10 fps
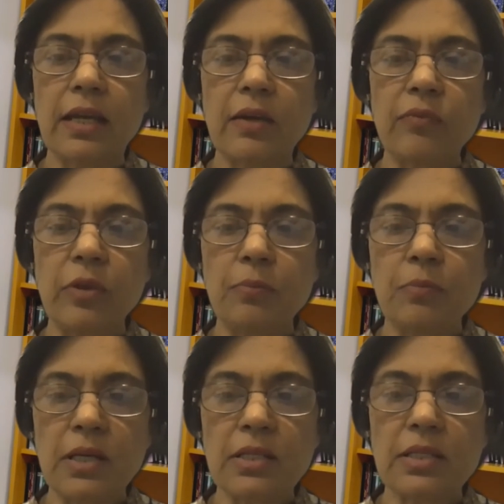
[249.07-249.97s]
we
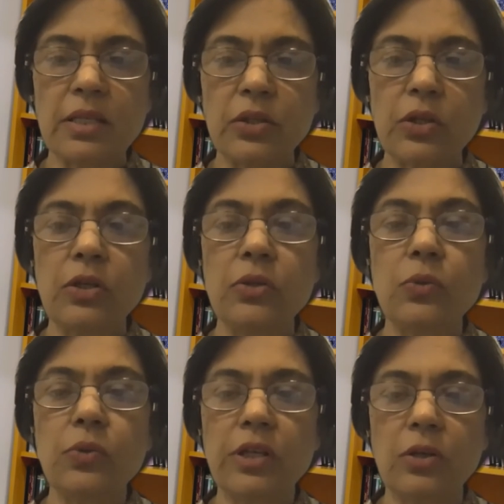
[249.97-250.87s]
must
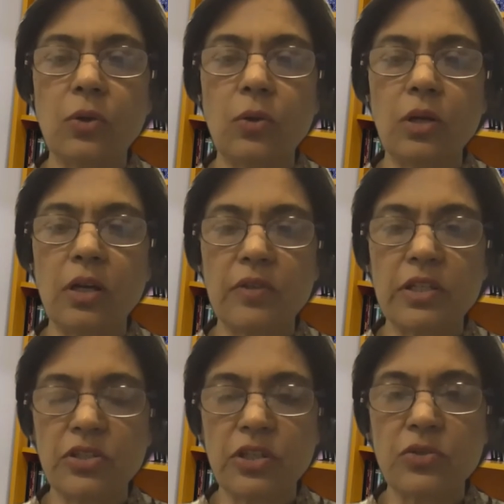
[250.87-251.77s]
include in all our
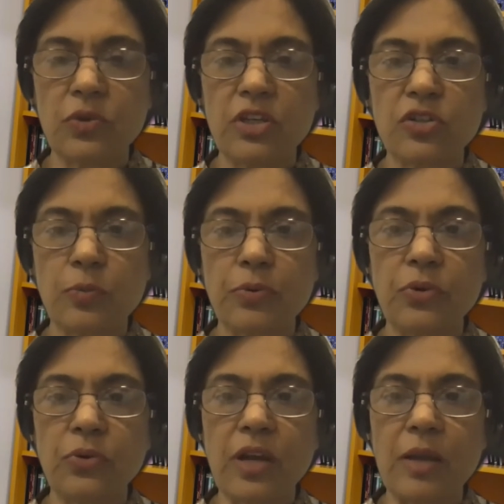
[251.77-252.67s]
teacher education
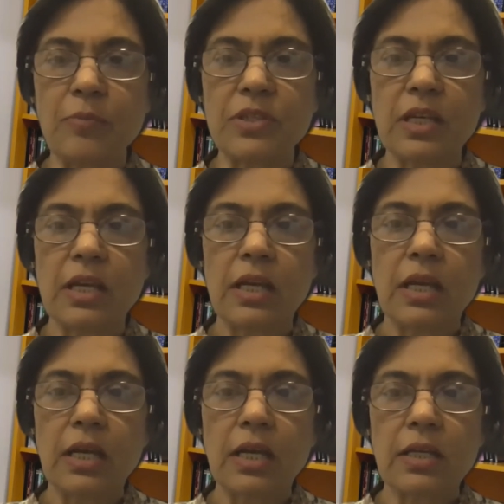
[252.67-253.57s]
programs
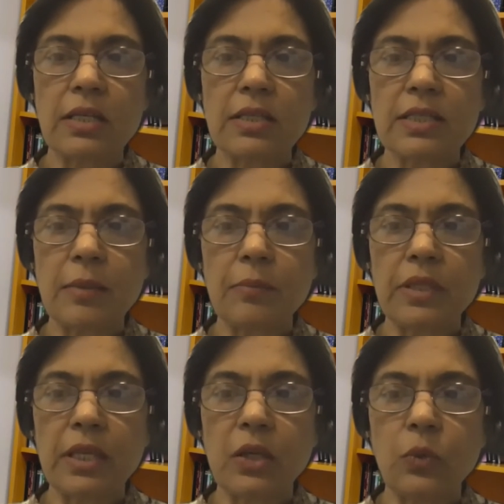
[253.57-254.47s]

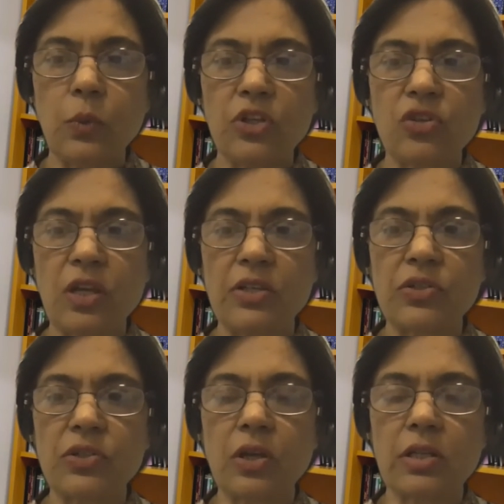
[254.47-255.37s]
something which
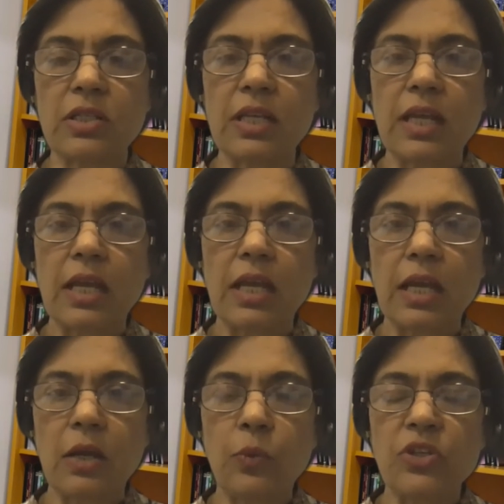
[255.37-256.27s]
has got
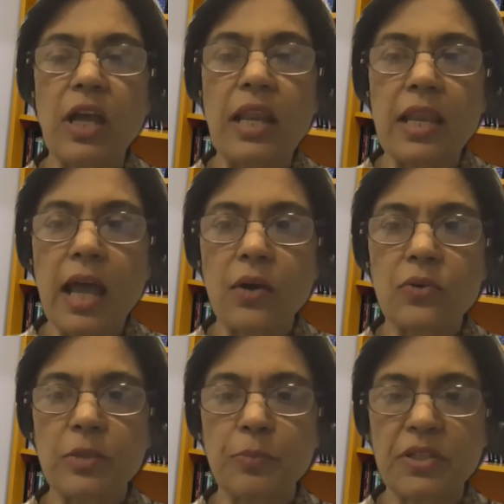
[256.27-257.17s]
which
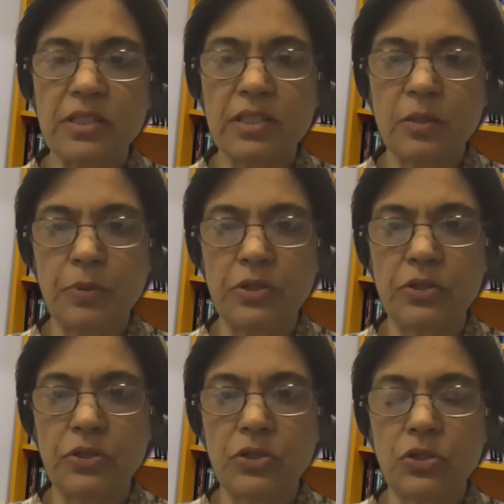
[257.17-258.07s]
allows the
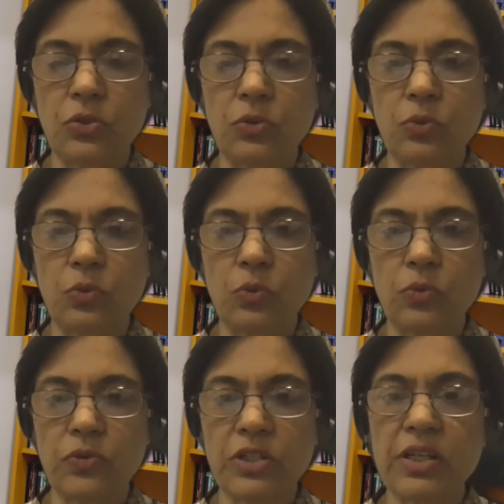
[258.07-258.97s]
participants to
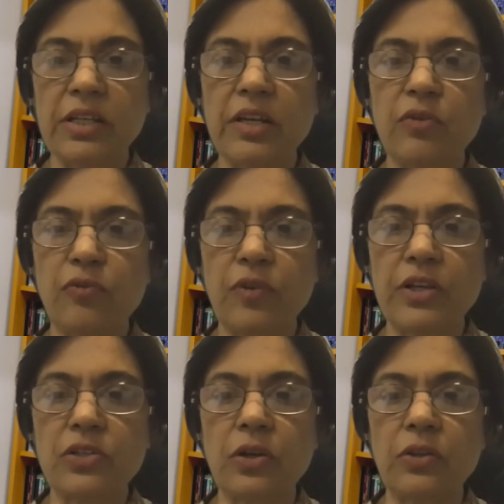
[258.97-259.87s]
critically
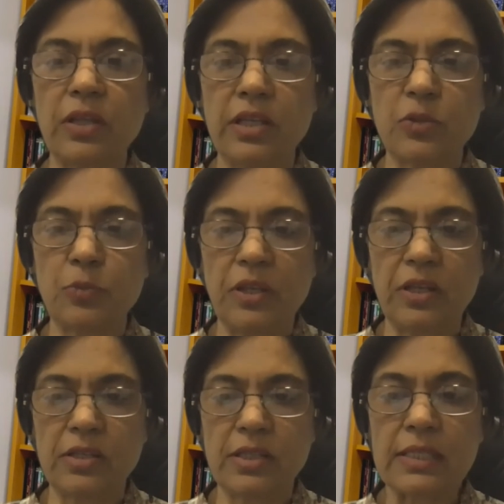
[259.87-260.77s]
reflect on their
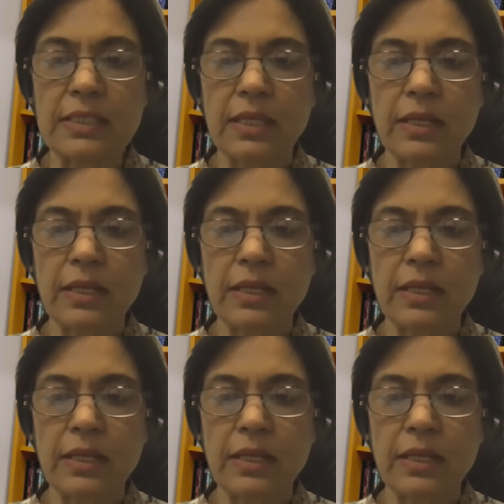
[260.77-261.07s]
experiences,